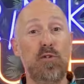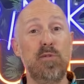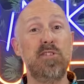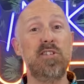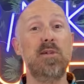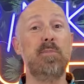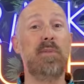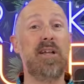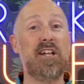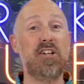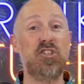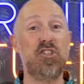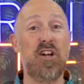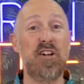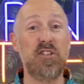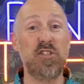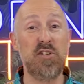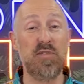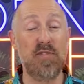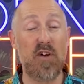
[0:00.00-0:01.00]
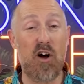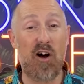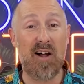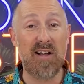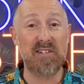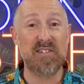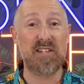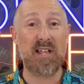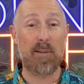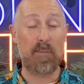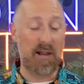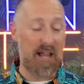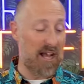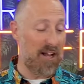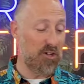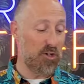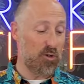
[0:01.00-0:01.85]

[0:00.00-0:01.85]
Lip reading: the bigger chunks of ice coming out in your